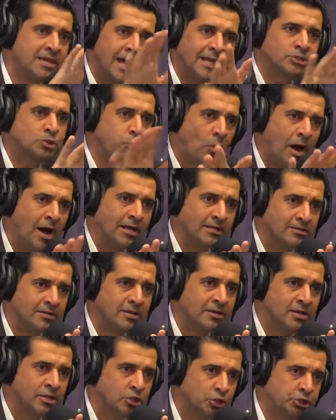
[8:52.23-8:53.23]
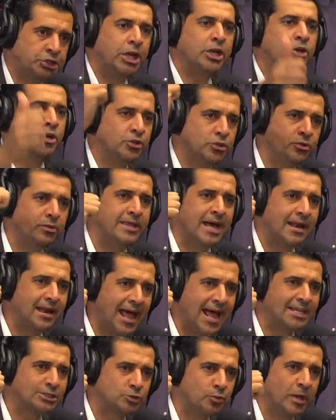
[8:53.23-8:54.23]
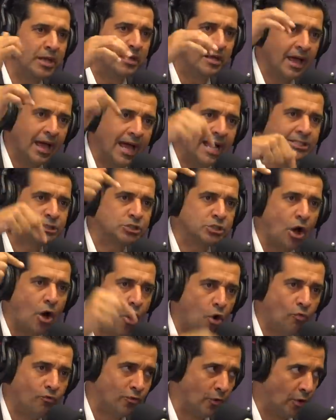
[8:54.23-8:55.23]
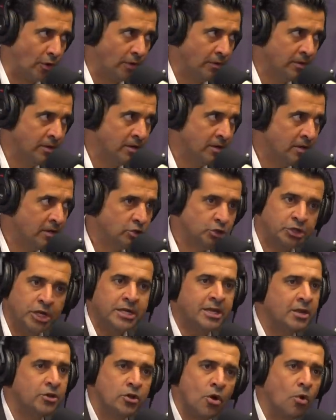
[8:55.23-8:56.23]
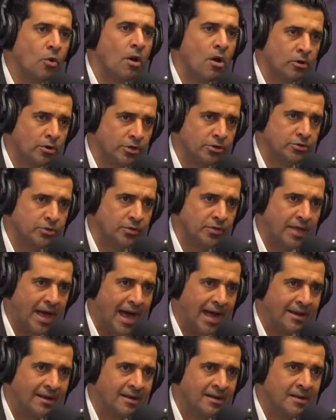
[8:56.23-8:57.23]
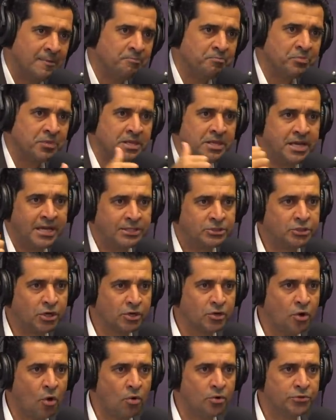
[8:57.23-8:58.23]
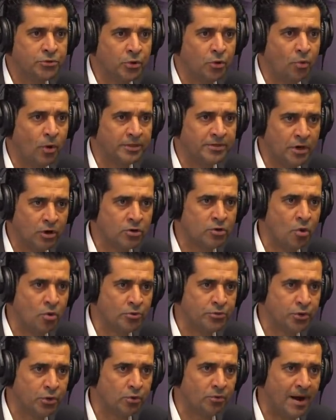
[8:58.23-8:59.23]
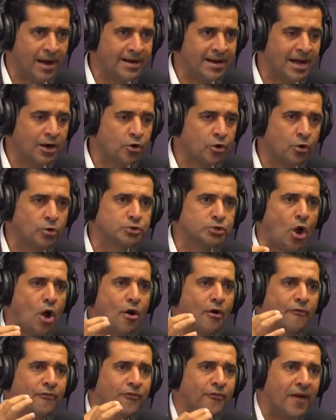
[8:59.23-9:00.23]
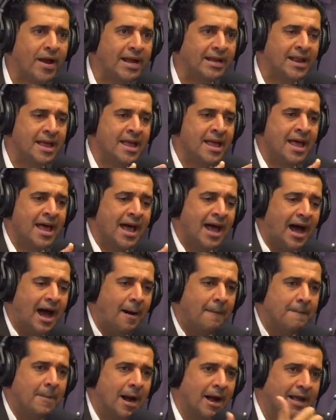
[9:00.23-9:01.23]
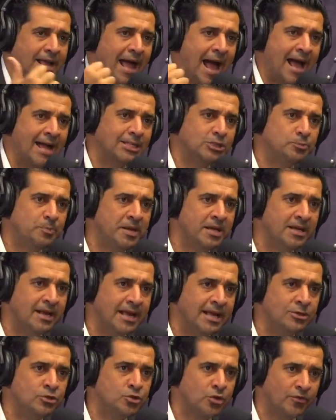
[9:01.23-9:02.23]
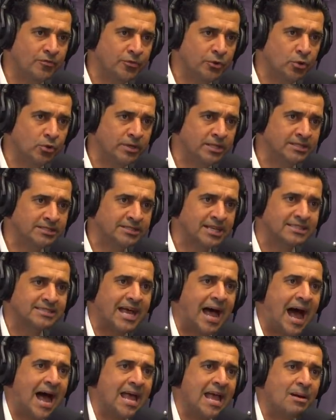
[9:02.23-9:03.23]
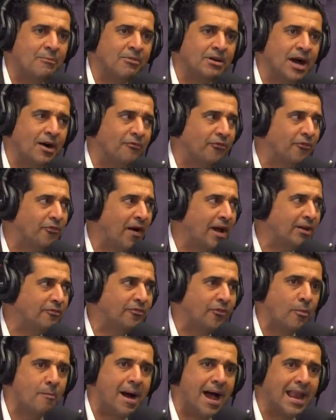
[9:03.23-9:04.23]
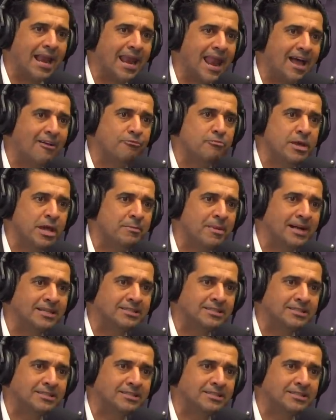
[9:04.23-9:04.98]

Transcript: Guess what? She could do that last week. It's over. She can no longer do that. Kids are going through what they're going through right now. Girls are afraid. A guy's being interviewed. He says, I am afraid for my life. Me and